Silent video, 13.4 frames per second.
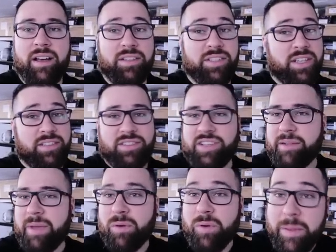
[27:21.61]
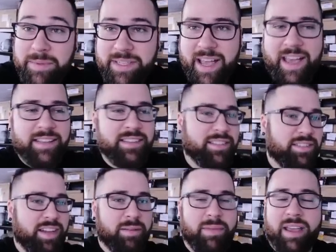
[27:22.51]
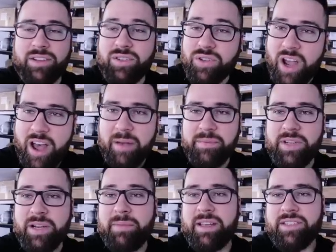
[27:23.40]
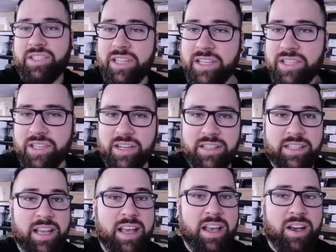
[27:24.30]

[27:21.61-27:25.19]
Just check my website, check my shop, check my t-shirts.